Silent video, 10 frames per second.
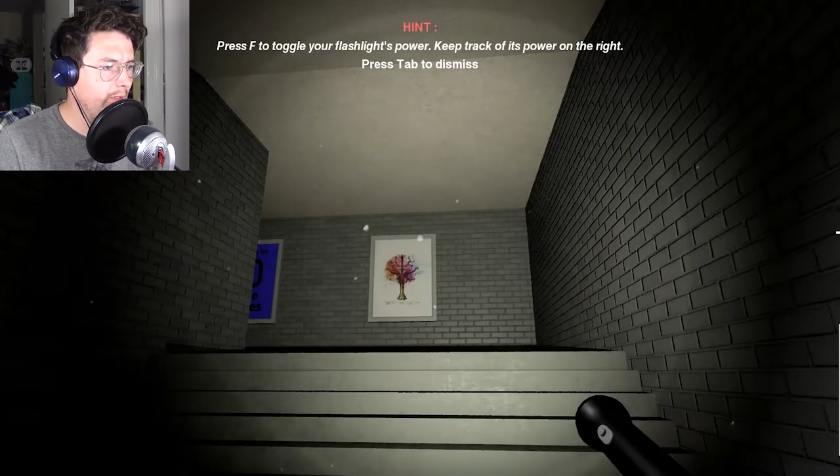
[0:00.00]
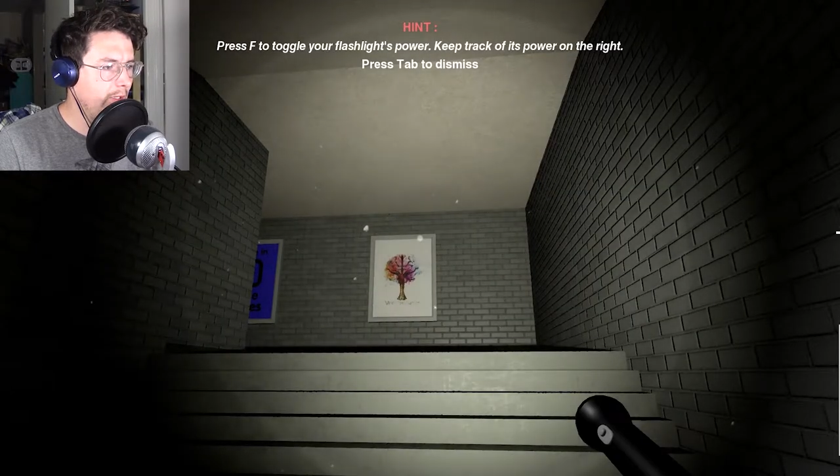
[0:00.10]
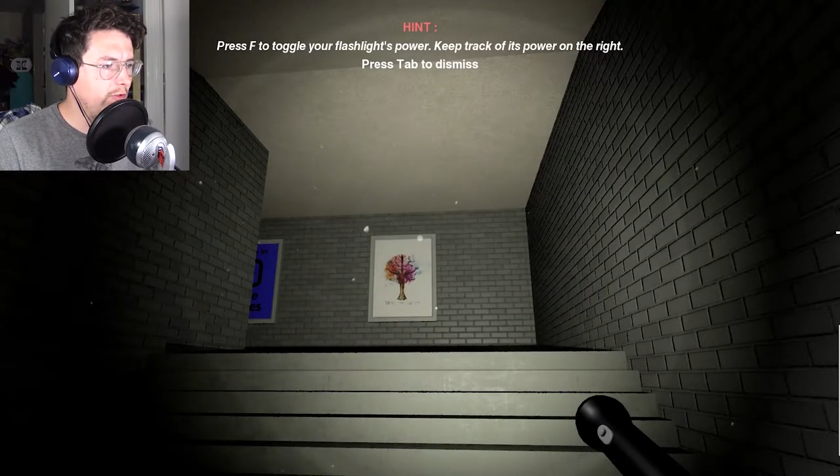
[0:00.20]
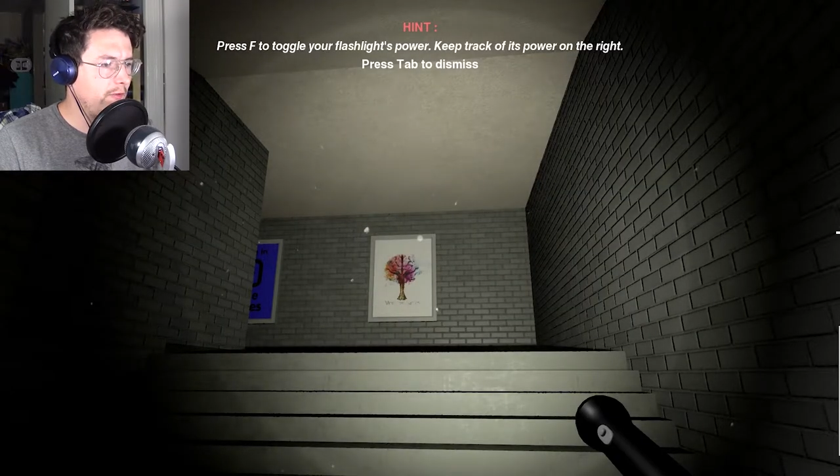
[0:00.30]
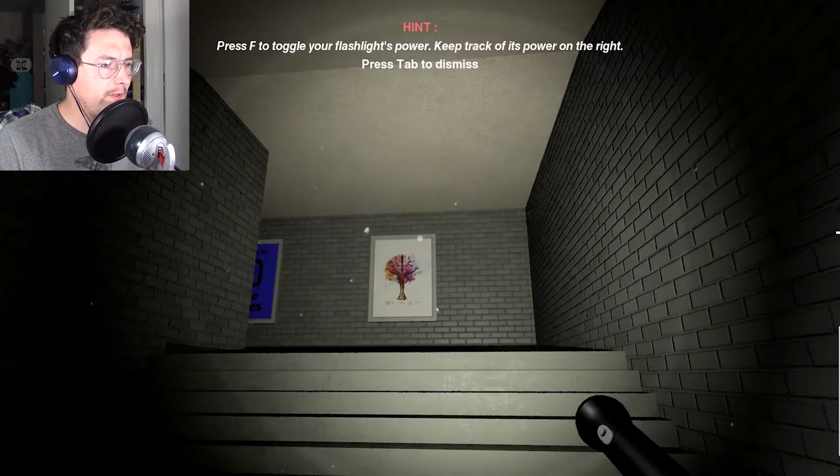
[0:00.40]

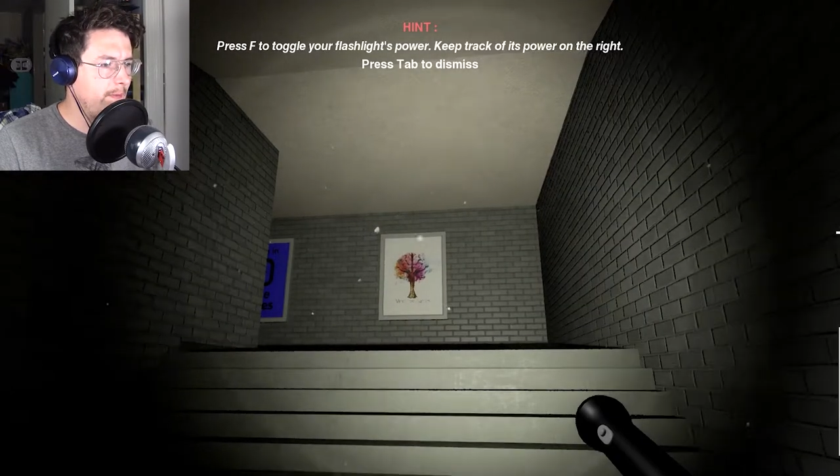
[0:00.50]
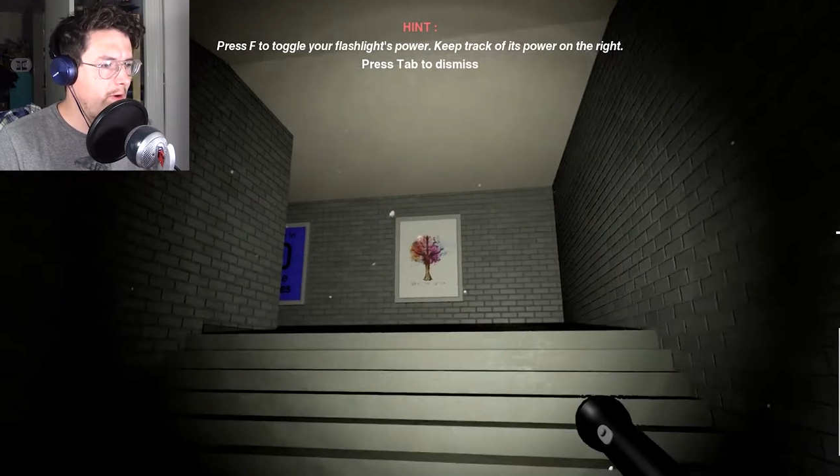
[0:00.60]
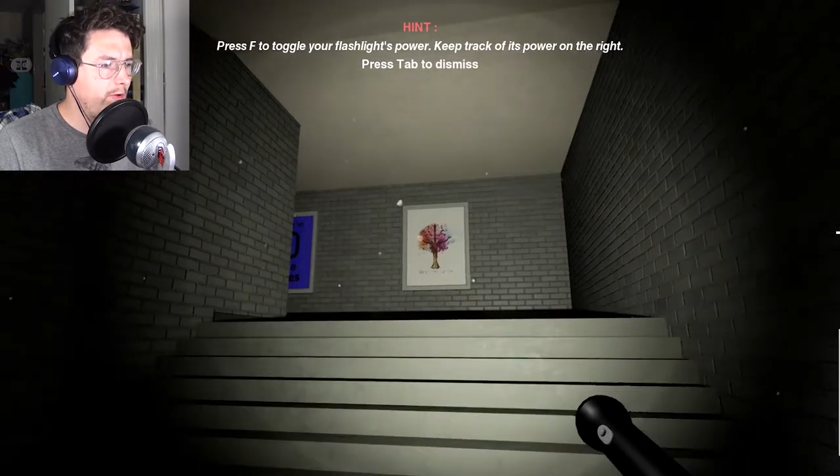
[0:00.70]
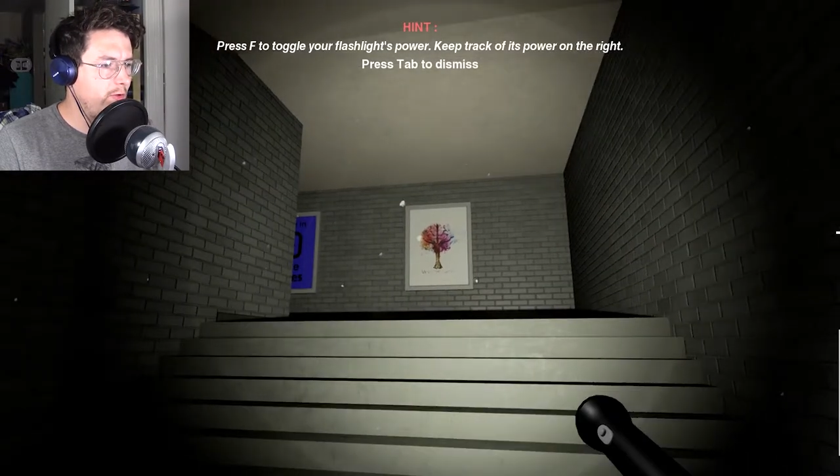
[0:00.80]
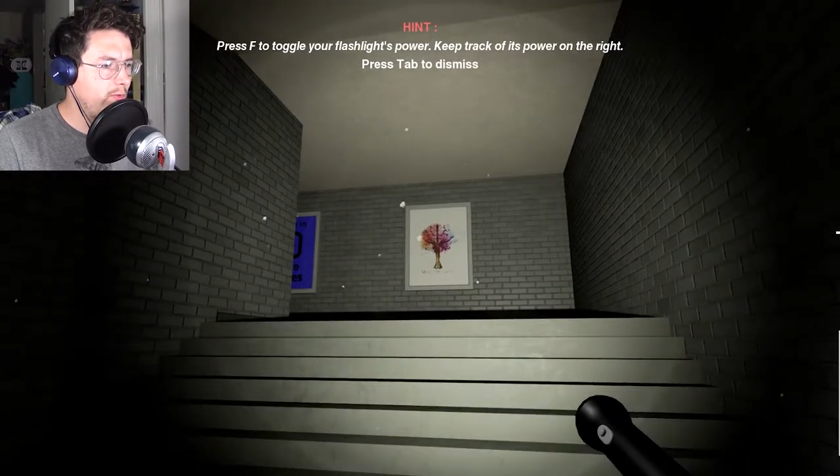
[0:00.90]
Your truck is
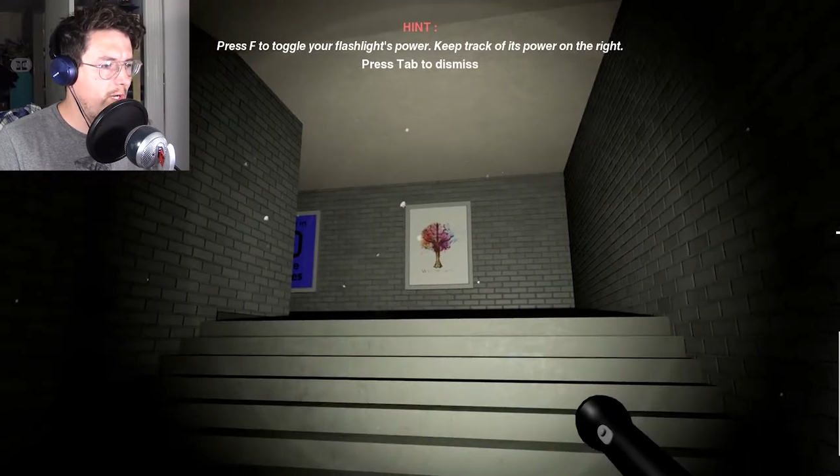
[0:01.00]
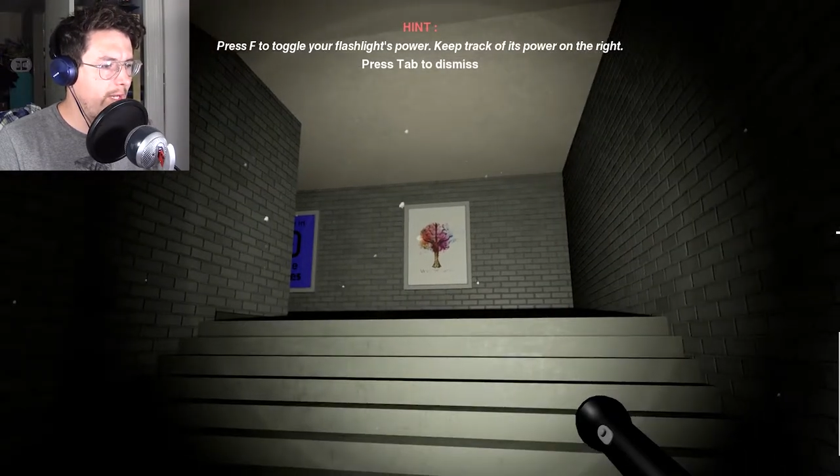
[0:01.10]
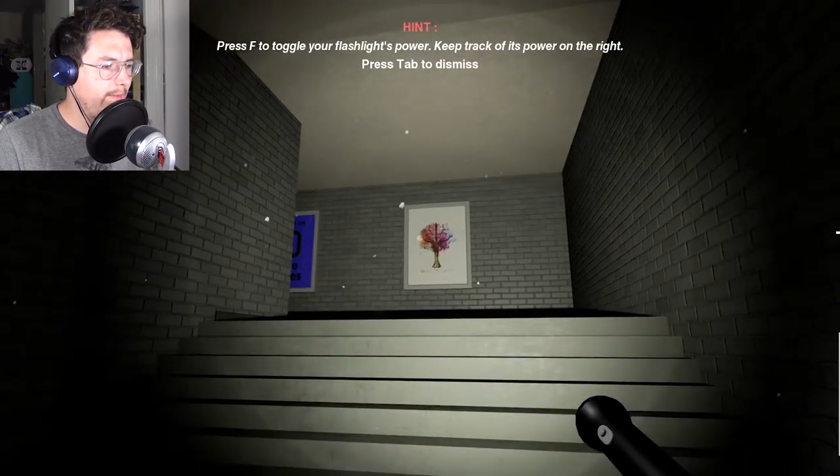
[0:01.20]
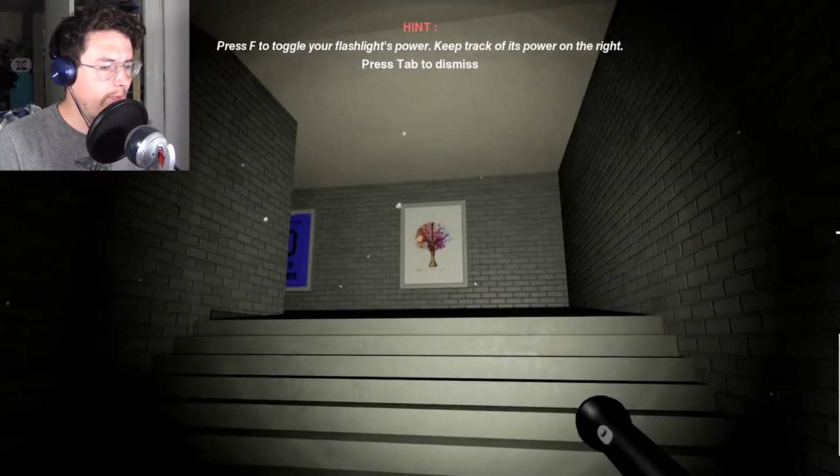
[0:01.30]
power on the right,